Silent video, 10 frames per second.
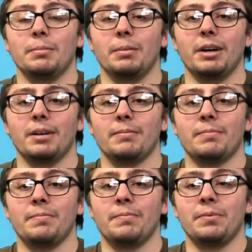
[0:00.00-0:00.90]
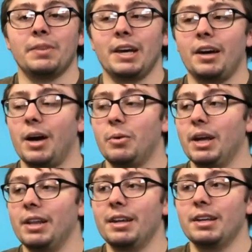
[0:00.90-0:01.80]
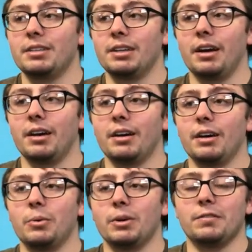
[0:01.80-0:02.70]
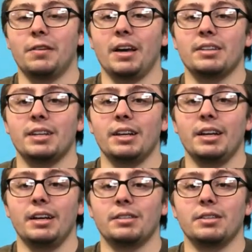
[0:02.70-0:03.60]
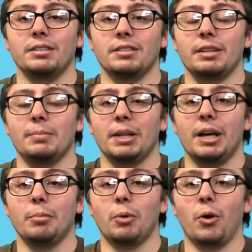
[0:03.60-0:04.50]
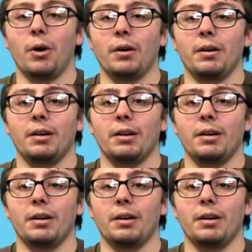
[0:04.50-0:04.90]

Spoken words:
But I read that, when you're fasting, it's good to sleep a lot more.